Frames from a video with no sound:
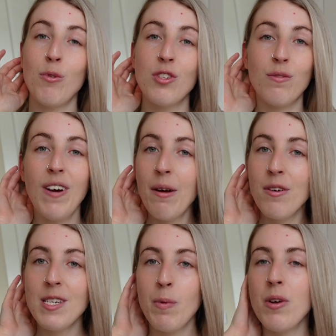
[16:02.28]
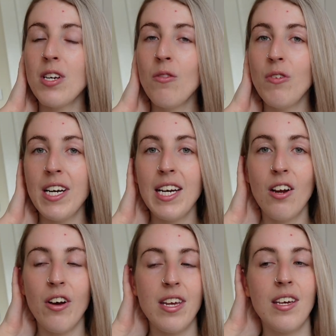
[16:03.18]
bunch of flowers, but we don't really
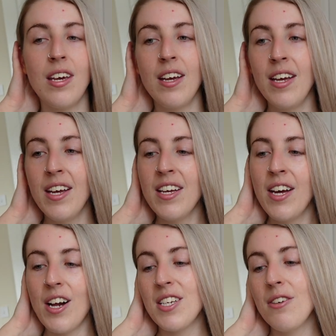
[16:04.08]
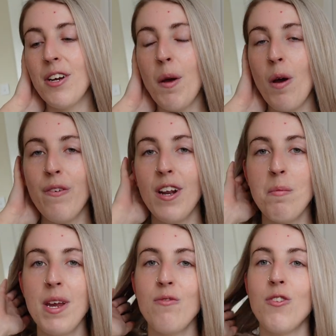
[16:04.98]
like, I don't know, I feel like
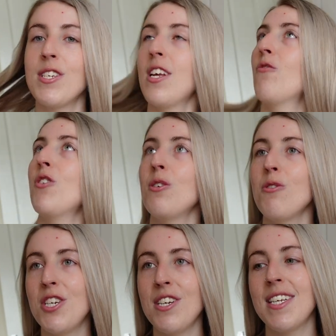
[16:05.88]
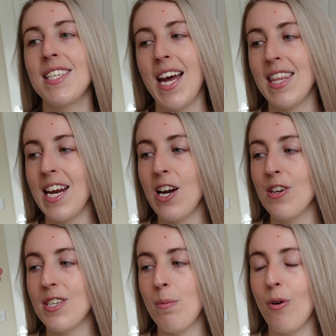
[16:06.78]
me and Russ, like Russ always used to say that he liked
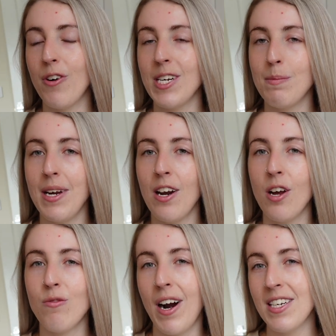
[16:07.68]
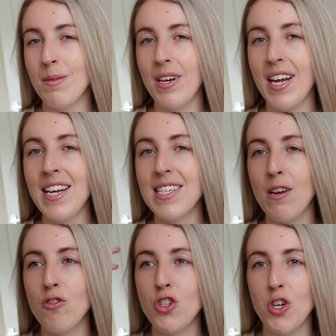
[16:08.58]
to surprise me like randomly,
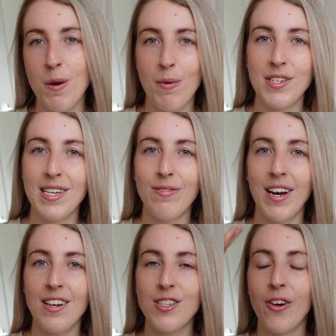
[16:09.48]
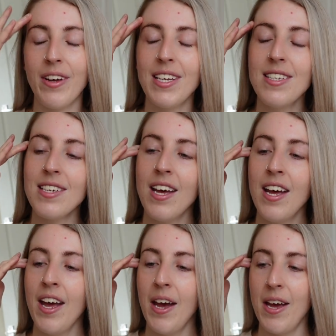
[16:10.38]
so just doing it because it's Valentine's.
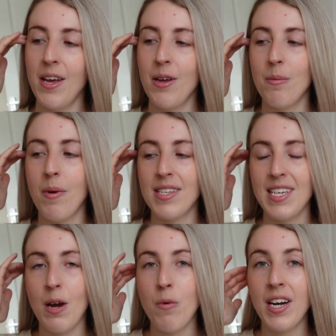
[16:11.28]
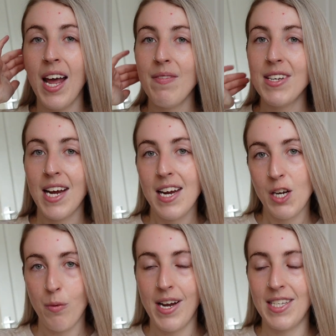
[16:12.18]
So yeah, we're going to have a
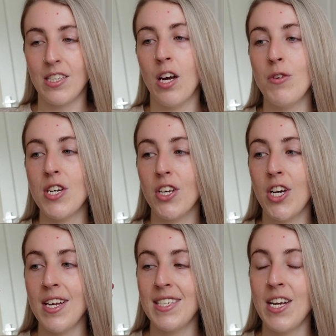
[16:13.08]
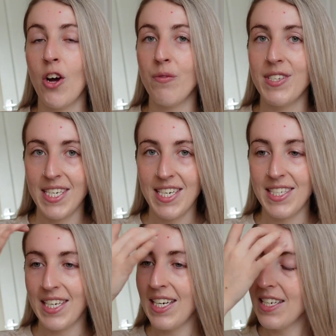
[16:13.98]
takeaway tonight, which is courtesy of
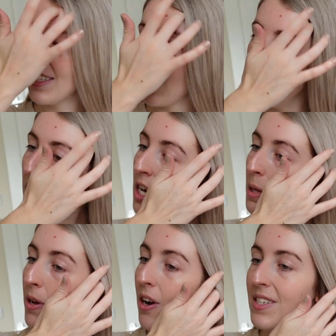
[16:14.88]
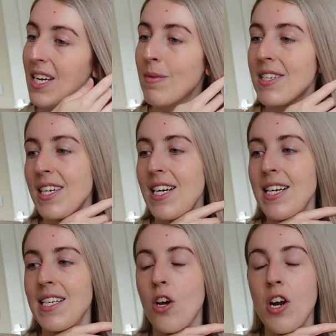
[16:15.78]
Zizi. So the PR team at
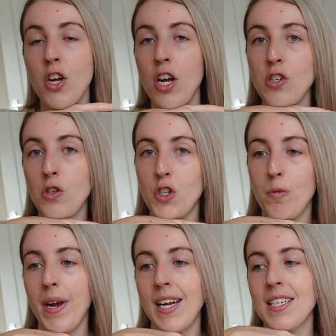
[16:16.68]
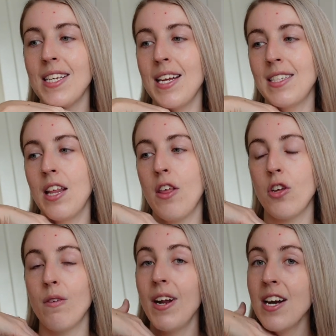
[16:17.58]
Zizi's kind of got in touch with me and says that they've
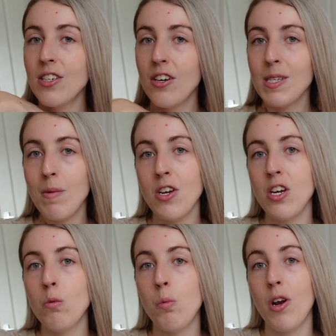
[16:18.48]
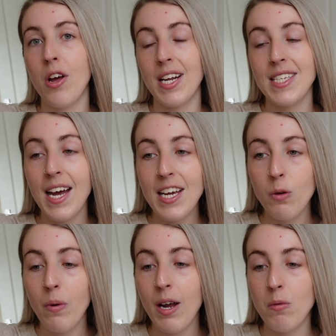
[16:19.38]
got a Valentine's menu. Would we like a
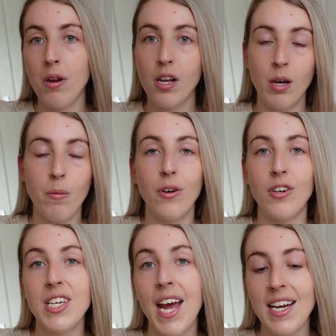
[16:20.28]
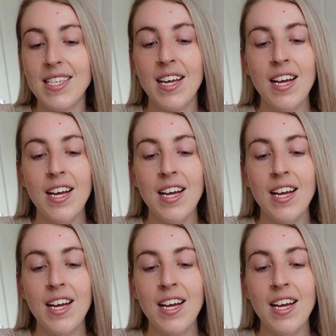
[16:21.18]
takeaway? And we were like, oh my God, yes.